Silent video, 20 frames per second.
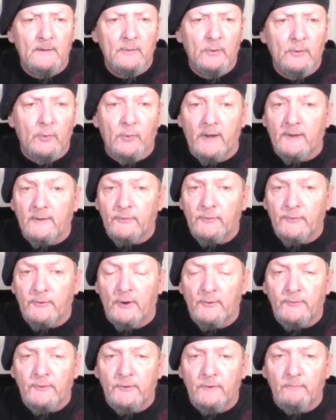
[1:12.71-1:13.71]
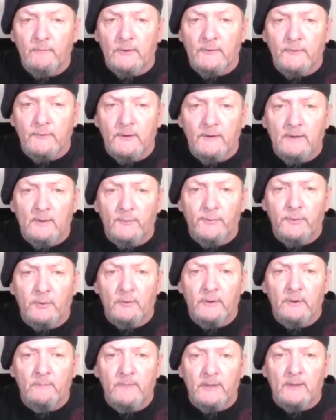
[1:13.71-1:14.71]
Grand Junction, Michigan, a
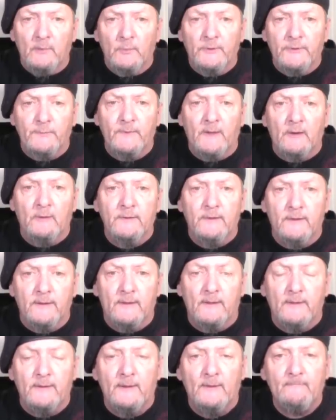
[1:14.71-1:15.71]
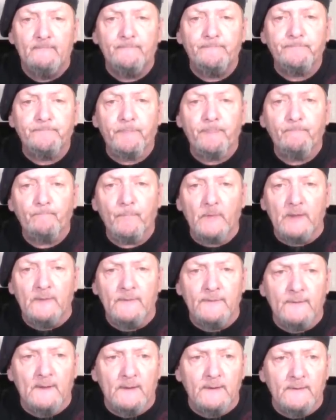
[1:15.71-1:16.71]
Florida man was found dead
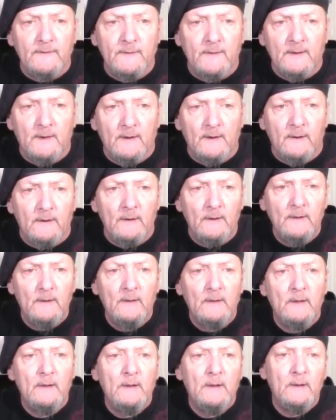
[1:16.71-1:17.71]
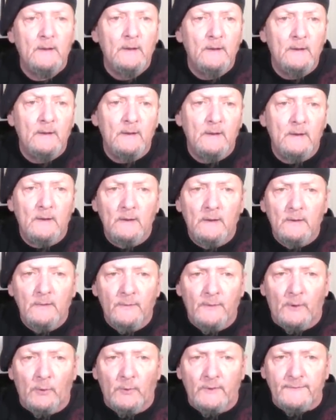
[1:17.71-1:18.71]
inside his car,
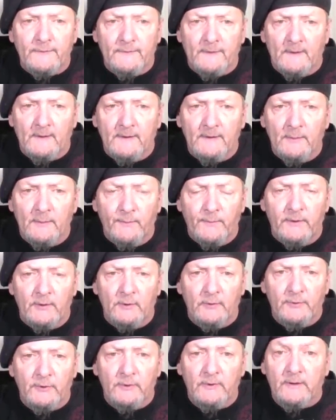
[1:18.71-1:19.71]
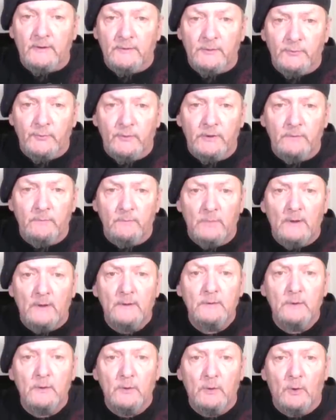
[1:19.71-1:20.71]
though was stuck in a field during extreme
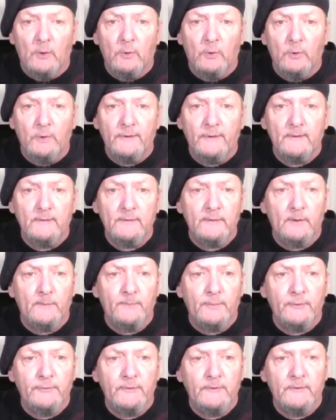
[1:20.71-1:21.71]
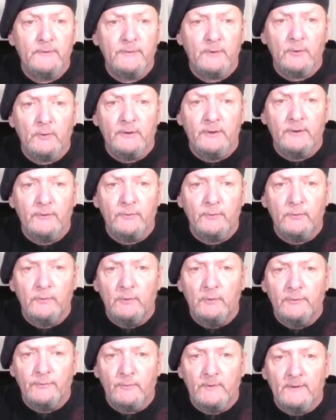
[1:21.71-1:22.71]
cold temperatures, according to
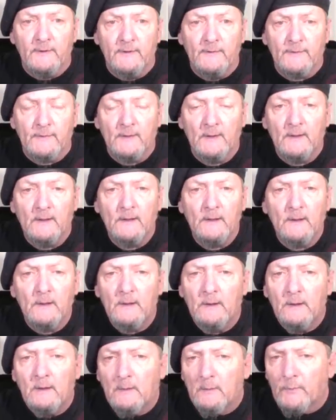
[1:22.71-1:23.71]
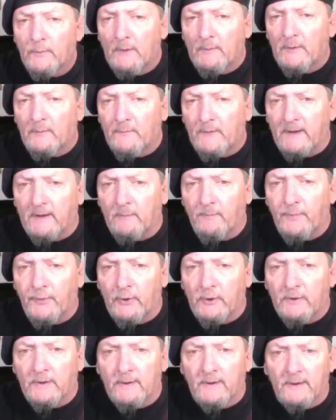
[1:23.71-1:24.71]
news release from the Van
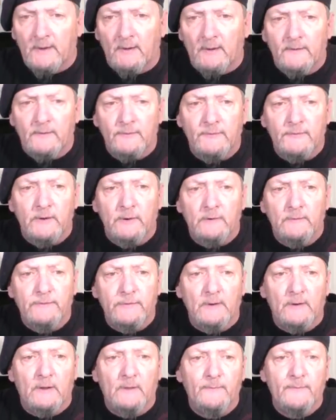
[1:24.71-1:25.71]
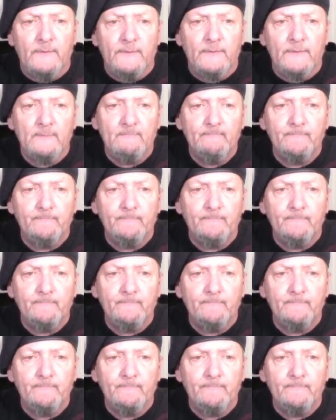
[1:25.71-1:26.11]
Buren County Sheriff's Office.